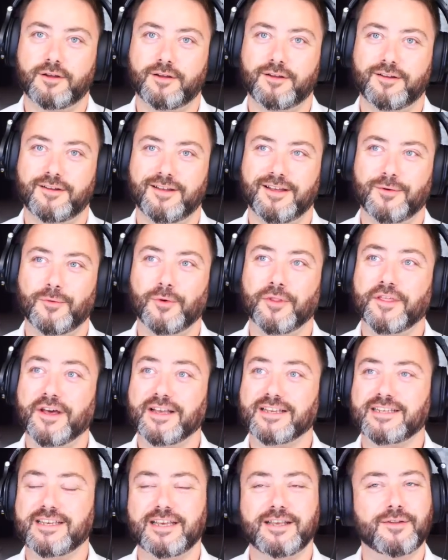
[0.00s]
well,
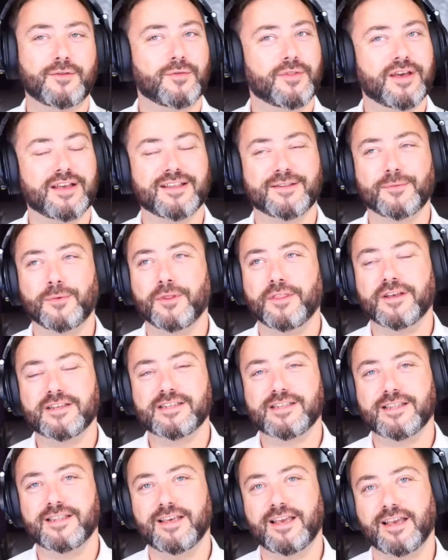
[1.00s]
that's
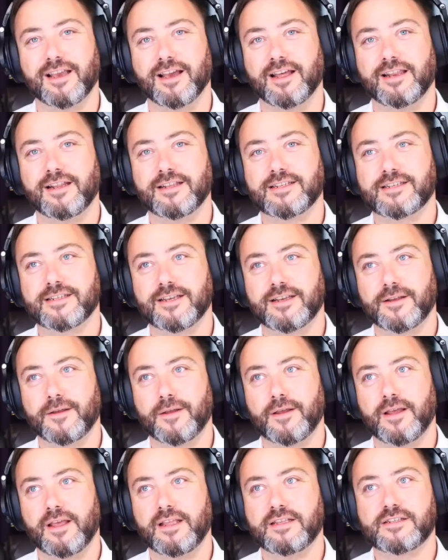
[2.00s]
the thing, and
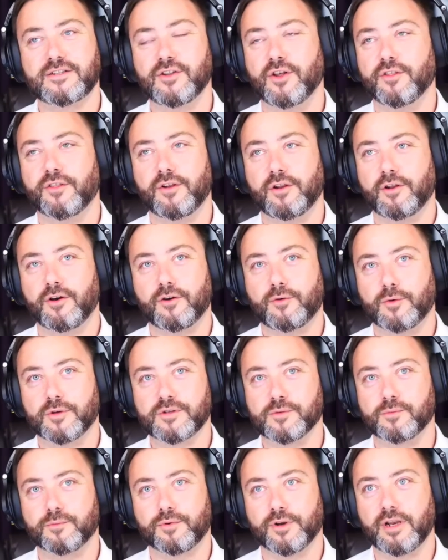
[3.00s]
it's not that Locke
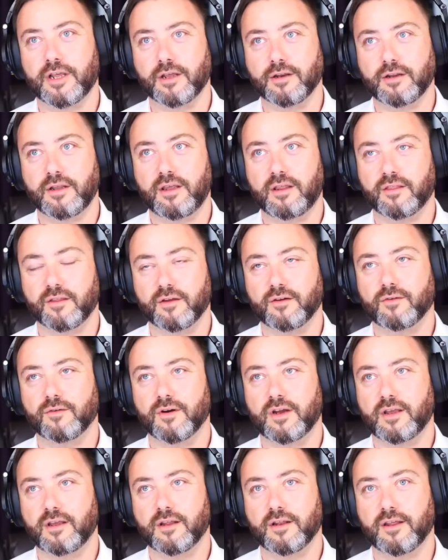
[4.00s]
wasn't brilliant either,
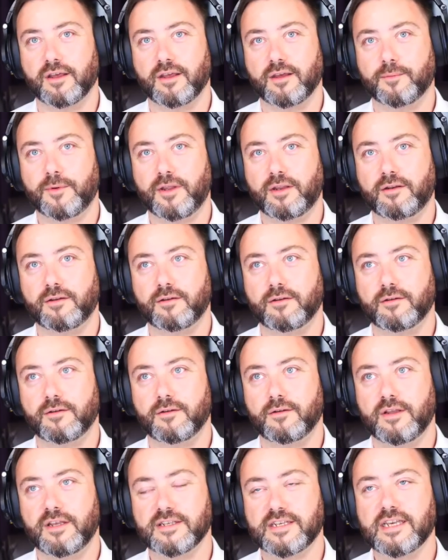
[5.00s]
right? Like, I mean,
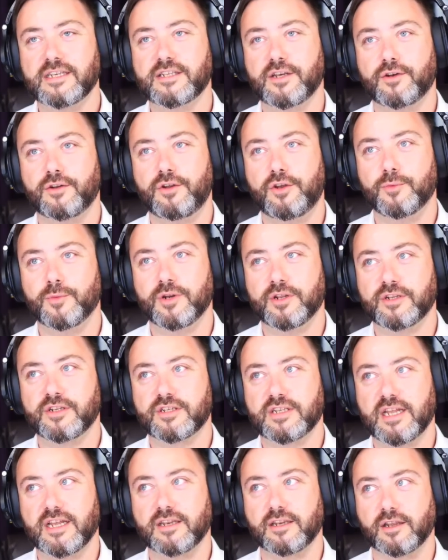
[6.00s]
his essay on human
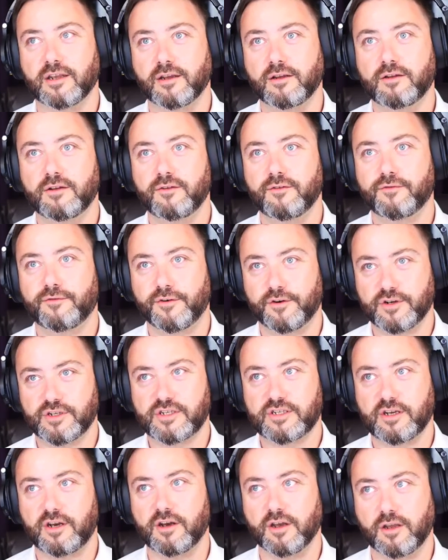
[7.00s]
understanding for
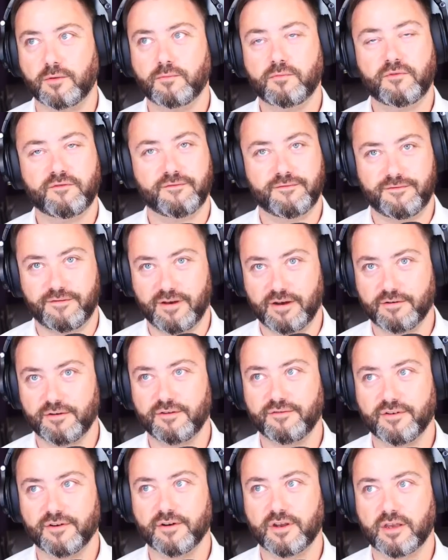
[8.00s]
its time,
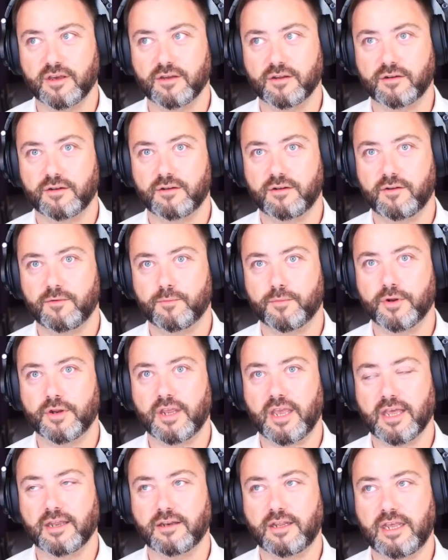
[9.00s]
very, very good. But
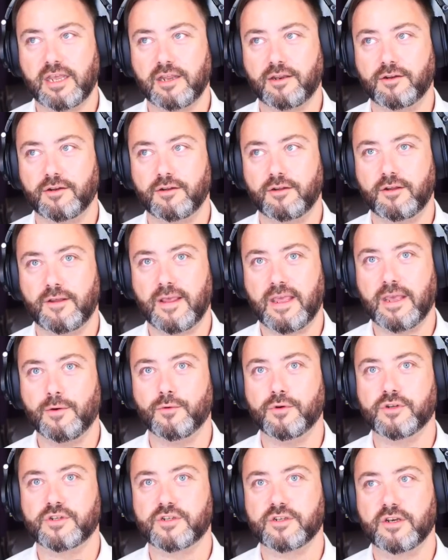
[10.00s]
again, he
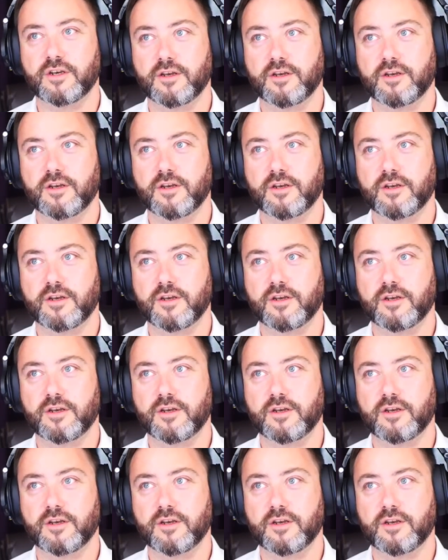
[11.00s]
was